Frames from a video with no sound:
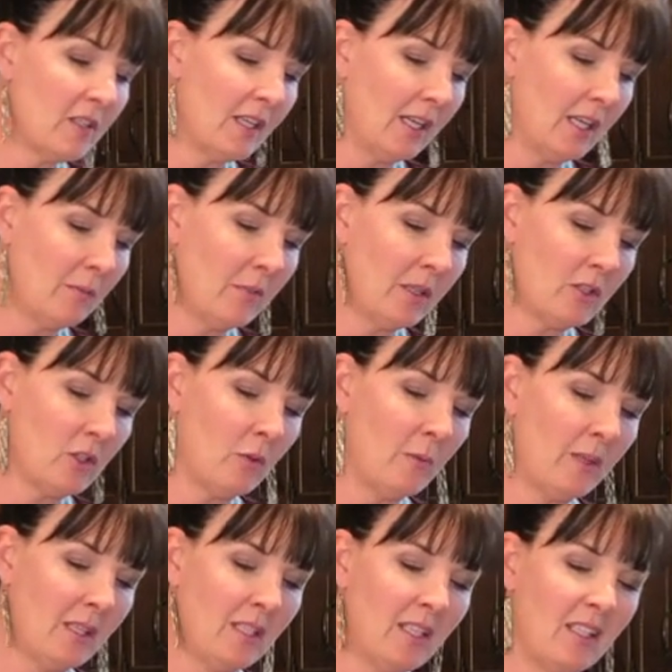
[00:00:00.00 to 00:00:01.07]
a hand mixer,
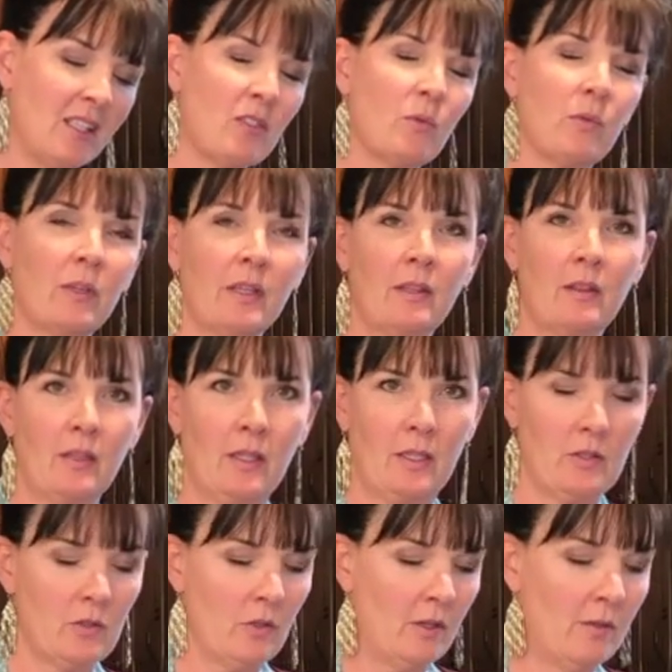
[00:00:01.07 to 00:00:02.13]
but it is really thick.
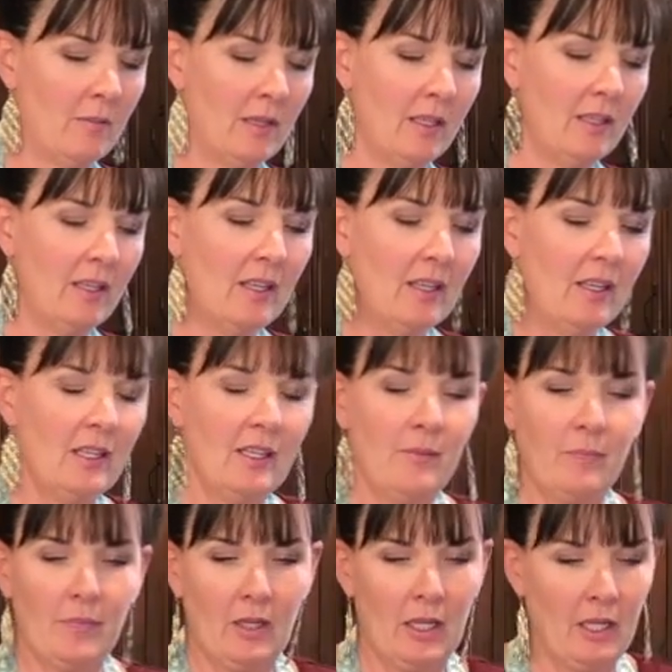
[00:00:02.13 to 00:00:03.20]
So I mean,
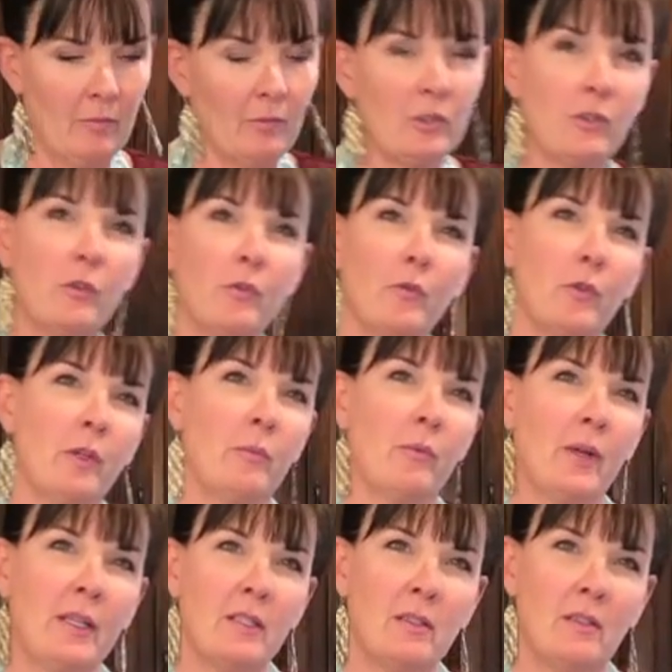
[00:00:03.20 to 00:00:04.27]
gluten-free
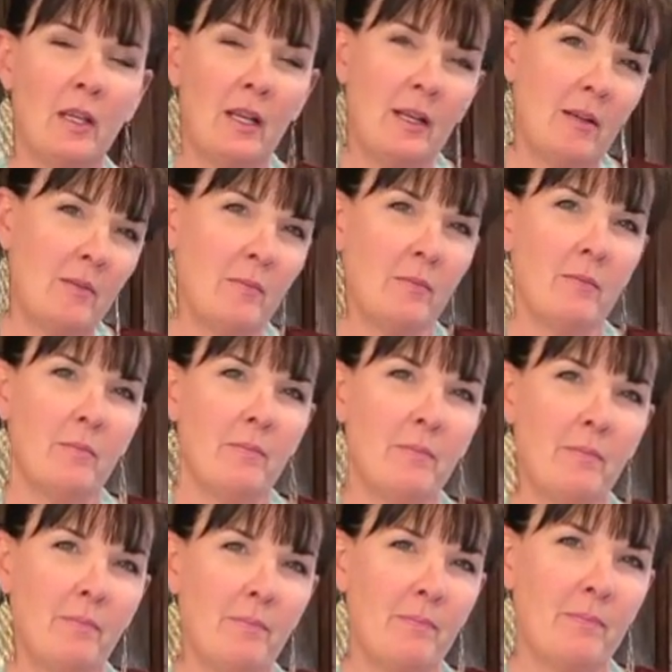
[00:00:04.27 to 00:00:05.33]
bread
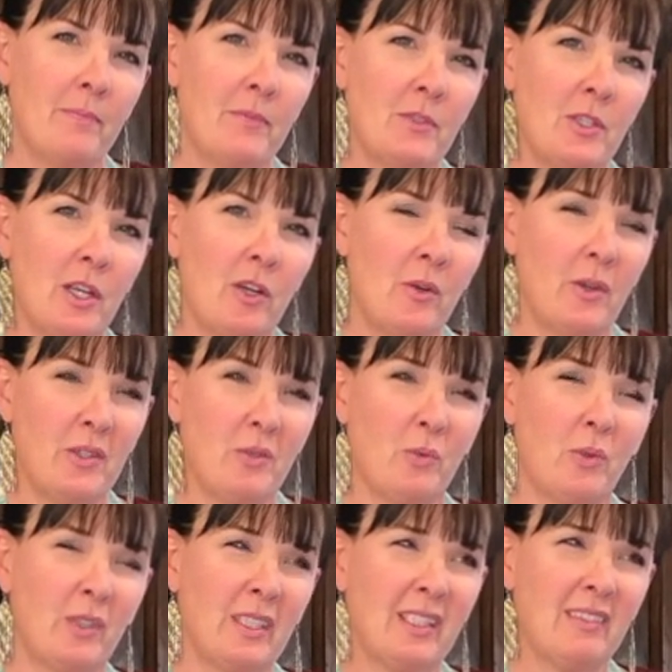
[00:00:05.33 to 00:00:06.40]
dough is
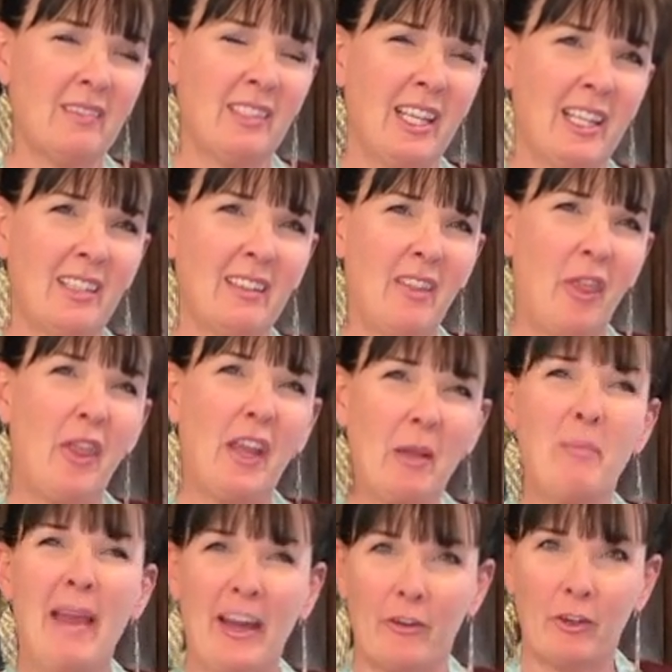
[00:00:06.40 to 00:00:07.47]
really like thick
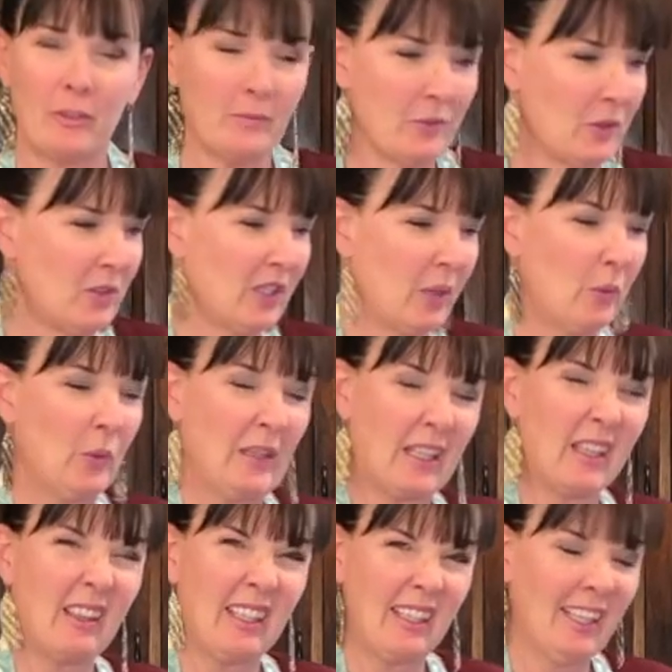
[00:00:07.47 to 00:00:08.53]
batter. So it's like
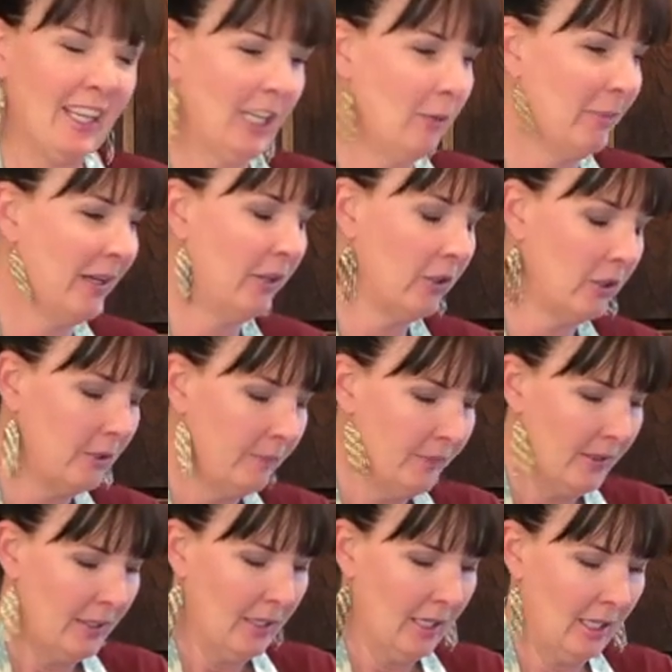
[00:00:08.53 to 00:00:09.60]
really thick cake batter.
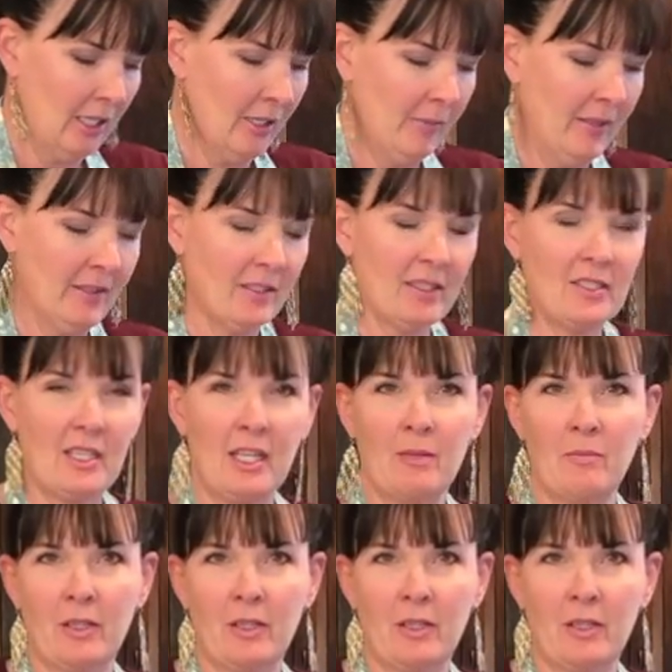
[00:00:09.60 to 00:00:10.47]
And the stand